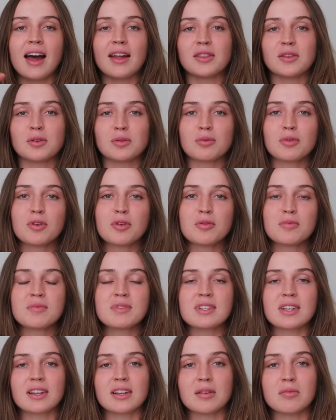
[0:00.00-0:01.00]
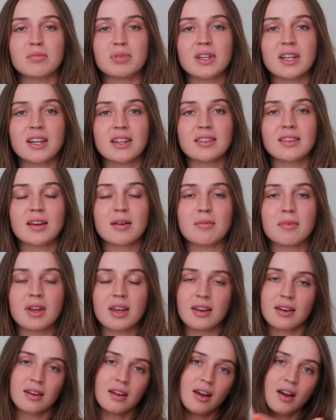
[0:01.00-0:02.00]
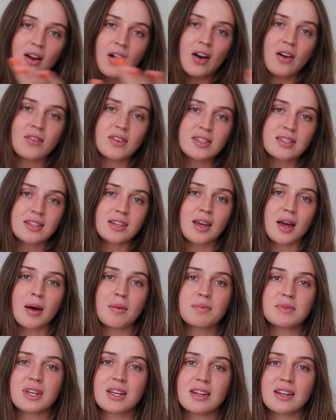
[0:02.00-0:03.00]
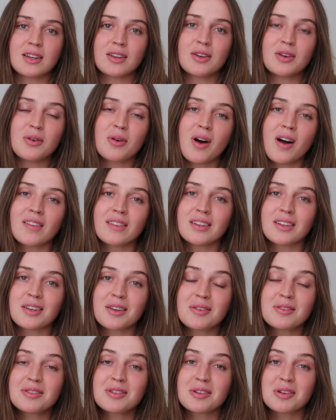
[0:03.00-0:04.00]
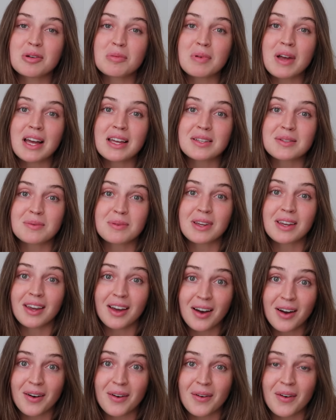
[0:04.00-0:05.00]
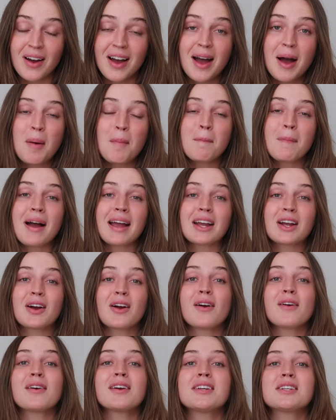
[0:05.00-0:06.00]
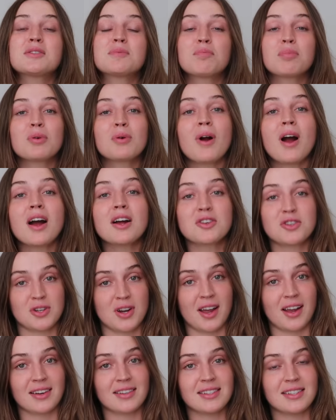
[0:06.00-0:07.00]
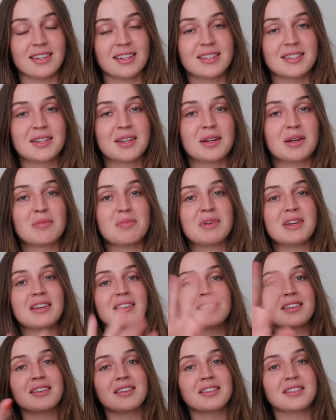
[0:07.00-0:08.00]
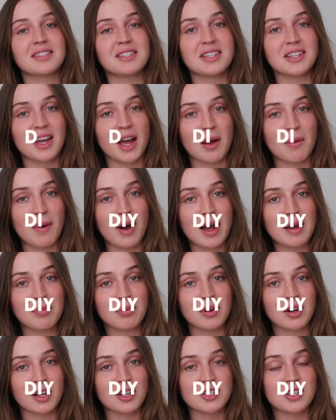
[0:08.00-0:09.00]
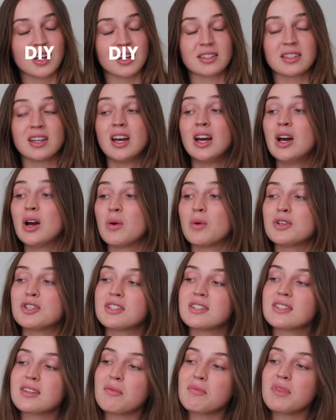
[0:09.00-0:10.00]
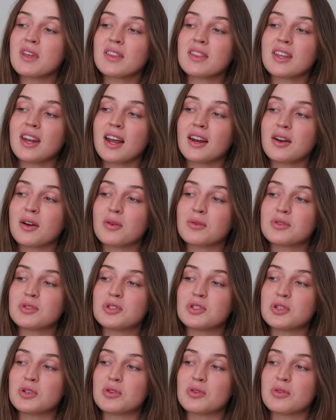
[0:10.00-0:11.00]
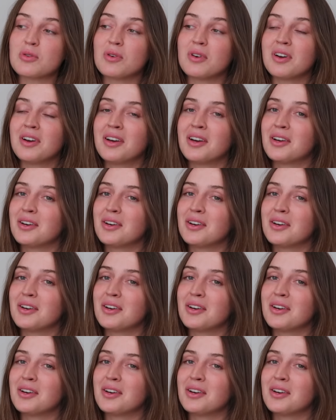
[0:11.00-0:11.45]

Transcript: at the rooms and completing them and obviously updating you on the YouTube as we go. My current project is gonna be a little DIY project, which is something that I don't do